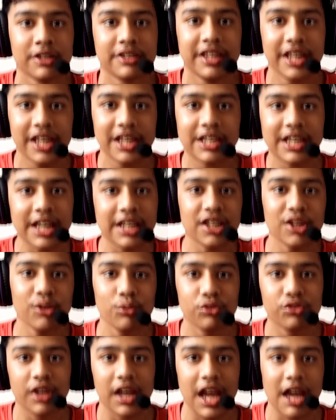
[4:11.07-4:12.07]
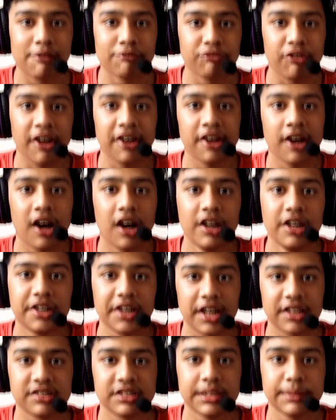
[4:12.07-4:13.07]
they can use the M1
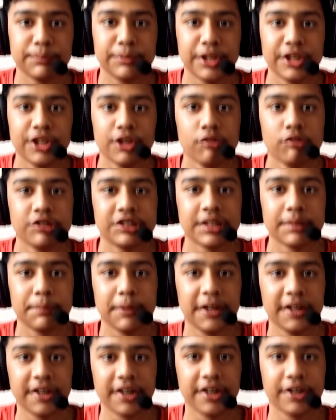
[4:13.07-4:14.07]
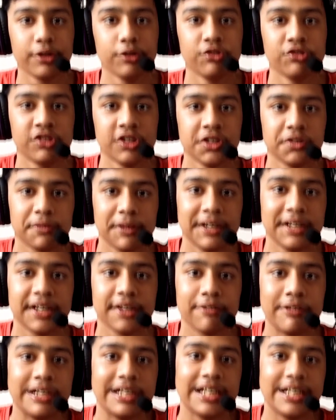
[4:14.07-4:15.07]
Ultra chip, the new chip introduced in
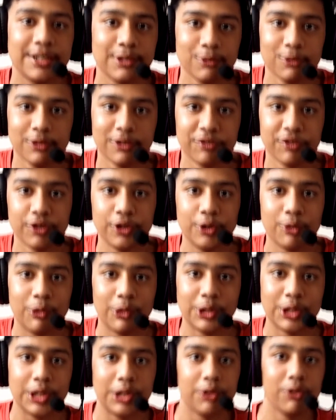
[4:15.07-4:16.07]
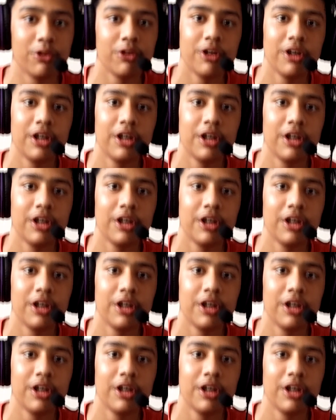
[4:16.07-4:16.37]
2022, if you don't know.